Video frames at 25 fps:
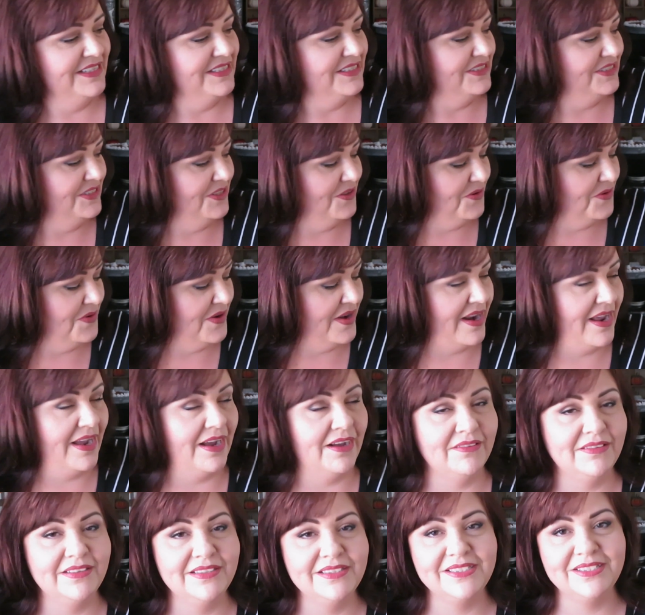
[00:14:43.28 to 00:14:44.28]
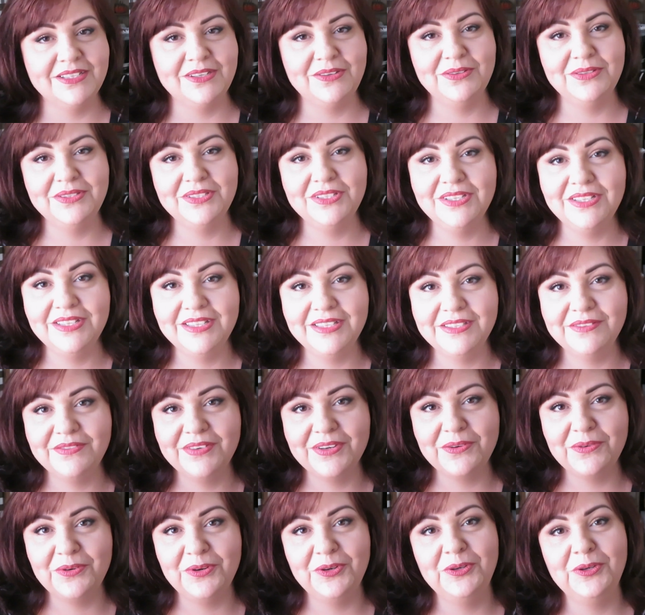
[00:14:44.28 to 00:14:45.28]
So now let's go into the
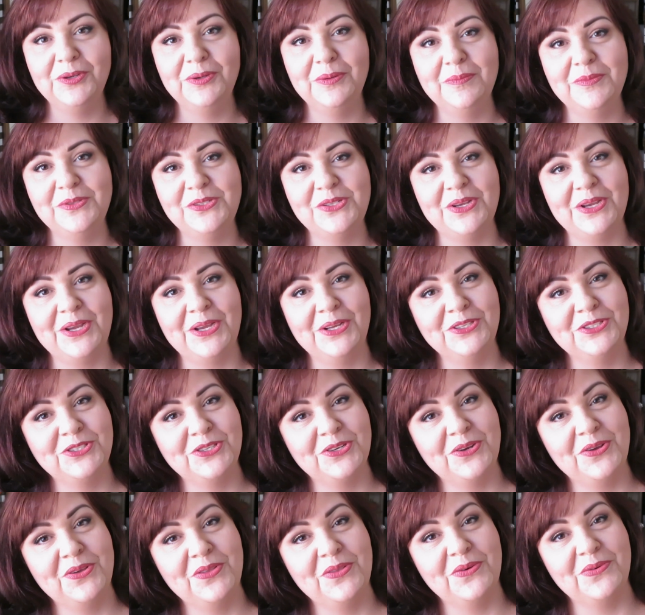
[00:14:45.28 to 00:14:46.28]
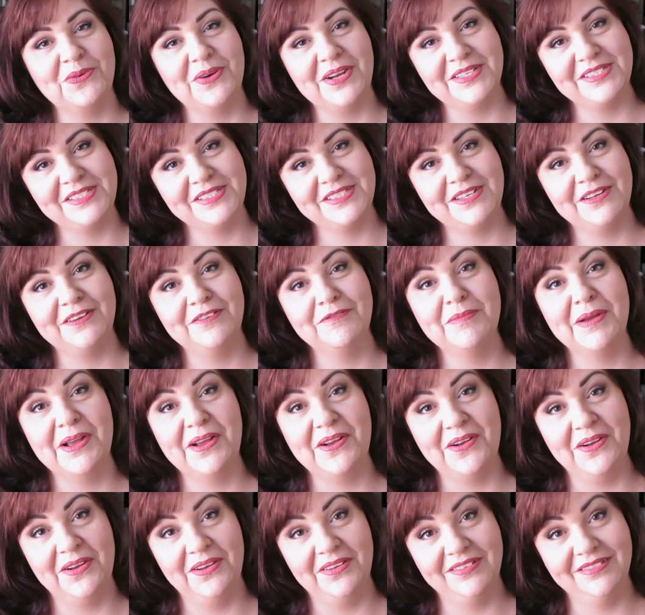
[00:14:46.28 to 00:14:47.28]
living room so I can show you the rest of my
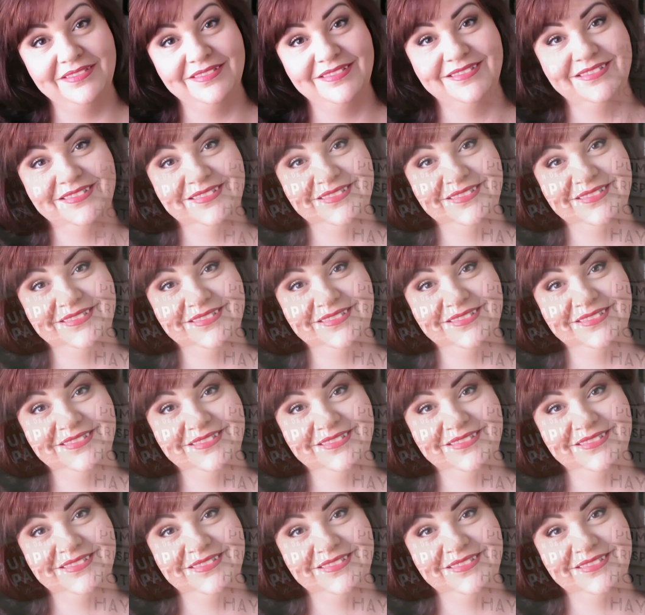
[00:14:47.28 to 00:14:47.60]
haul.